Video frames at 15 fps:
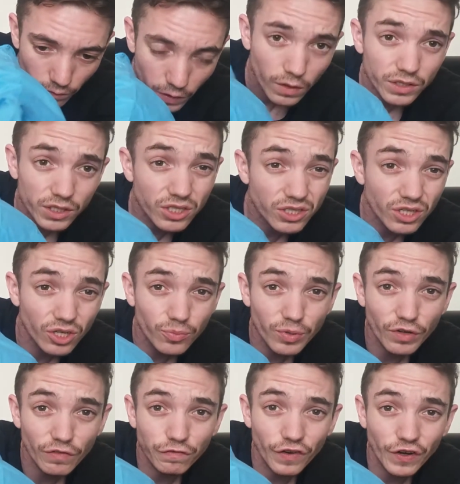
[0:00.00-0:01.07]
This is going to
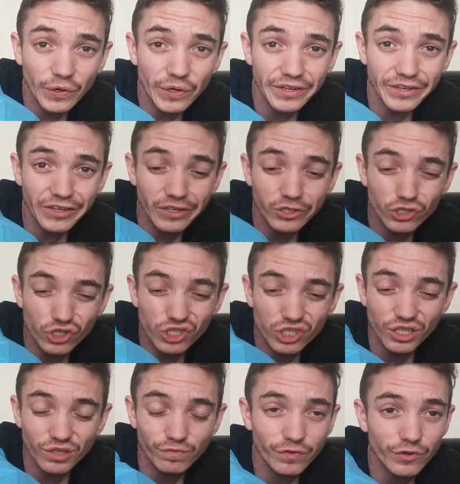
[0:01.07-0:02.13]
be a very
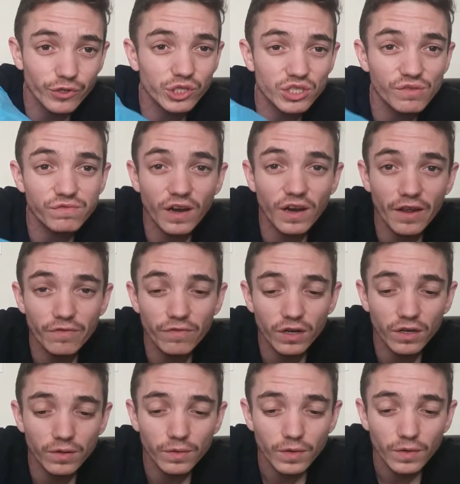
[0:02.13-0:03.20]
interesting fruity flavor.
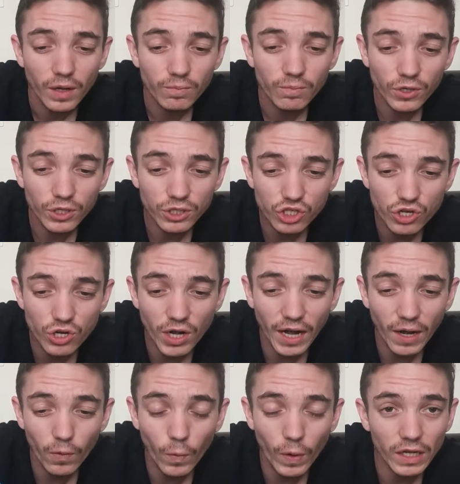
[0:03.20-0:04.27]
Not sure
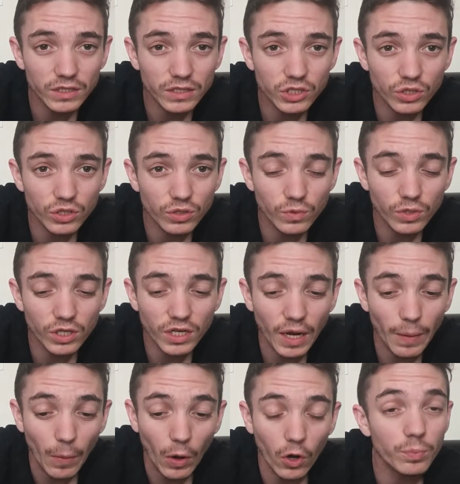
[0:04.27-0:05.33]
how well it's going to work.
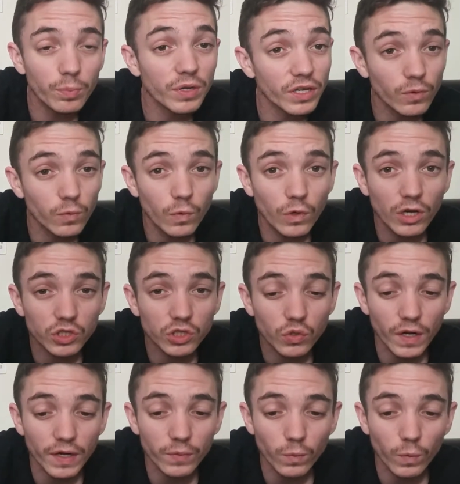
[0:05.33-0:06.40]
I'm hoping it works
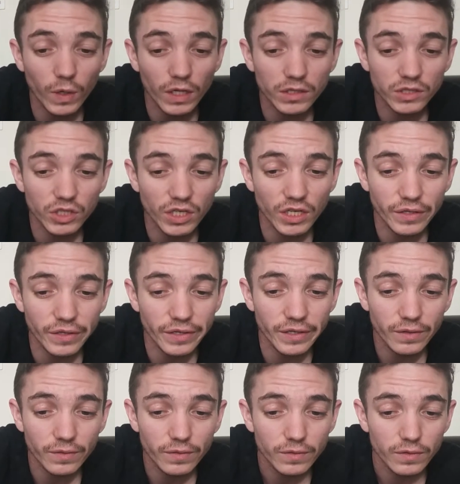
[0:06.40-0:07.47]
quite well together.
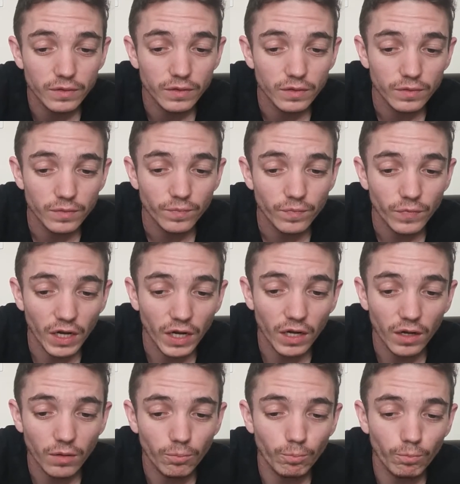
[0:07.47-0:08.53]

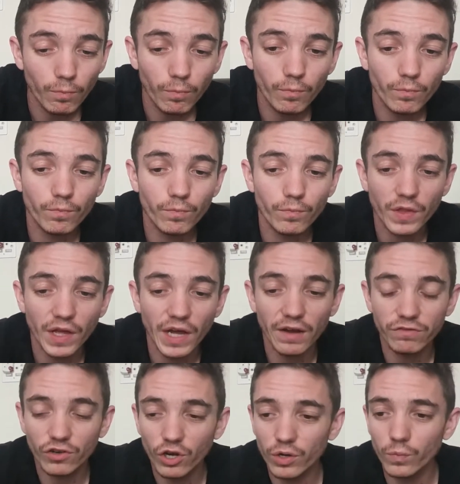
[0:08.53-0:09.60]

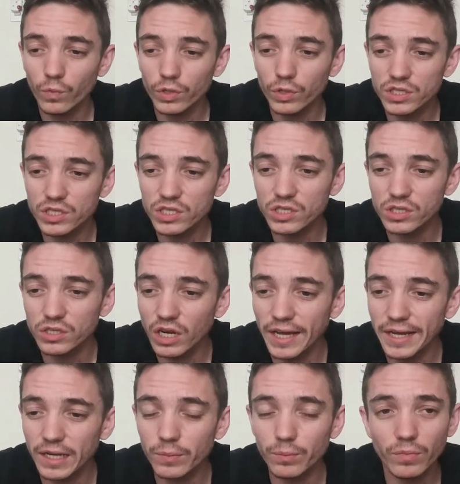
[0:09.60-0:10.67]
I've gone with
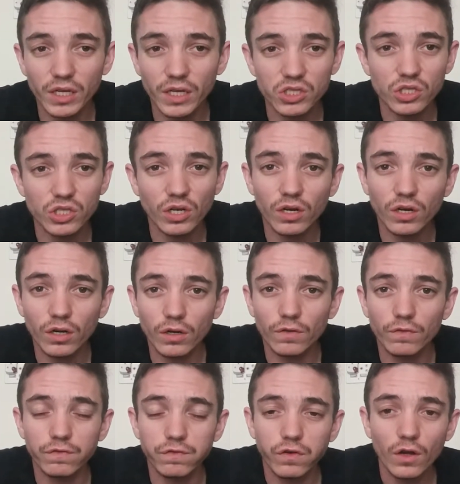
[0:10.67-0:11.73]
like a mix
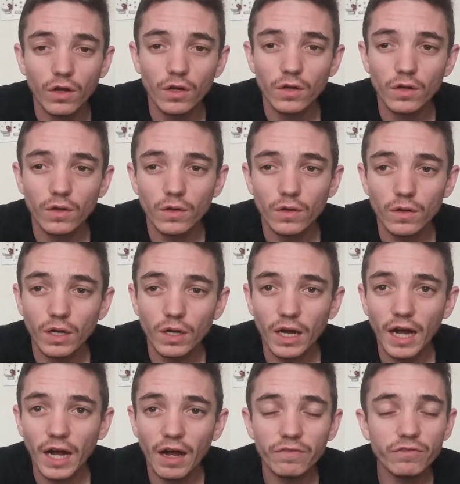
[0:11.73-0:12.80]
of
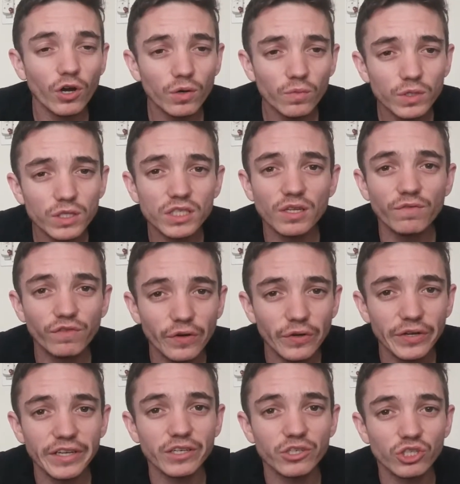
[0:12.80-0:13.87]
I've gone with some very
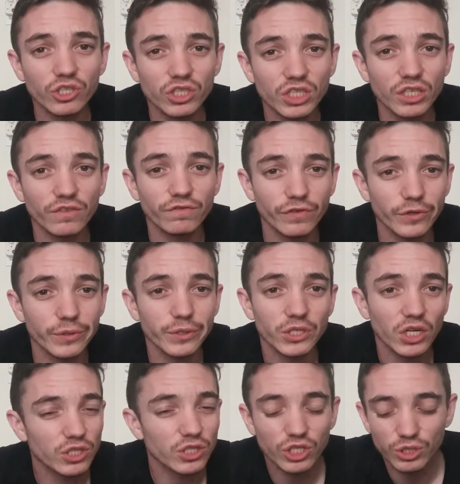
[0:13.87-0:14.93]
interesting fruits,
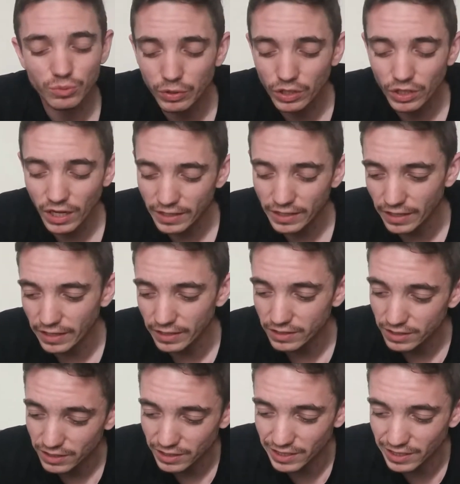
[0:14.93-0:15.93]
let's just put it like that.